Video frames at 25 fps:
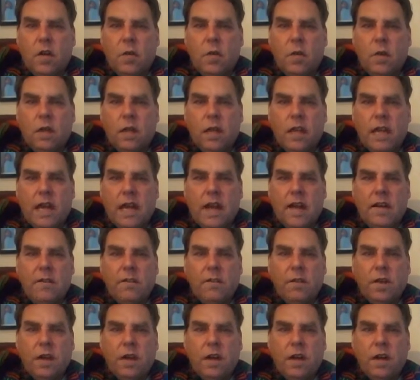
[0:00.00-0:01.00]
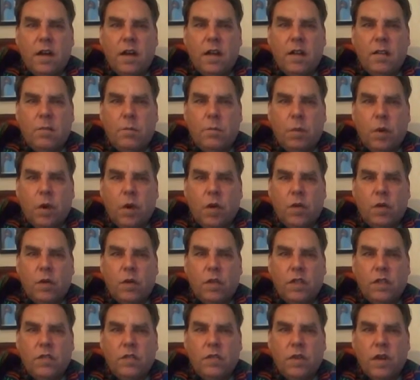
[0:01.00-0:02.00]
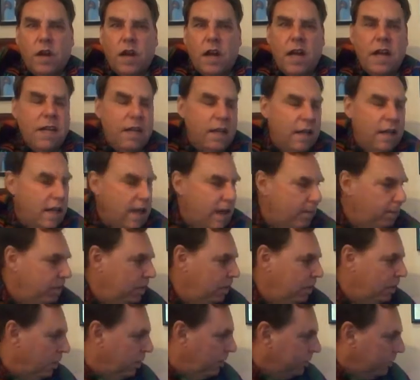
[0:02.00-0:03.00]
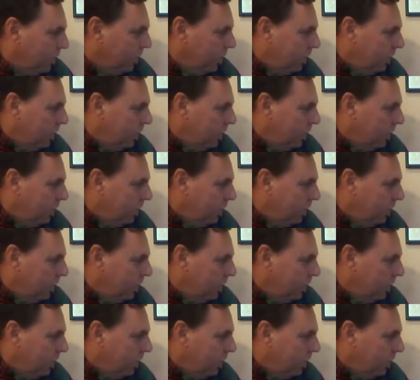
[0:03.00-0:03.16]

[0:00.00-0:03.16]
we have Mercury trine Neptune.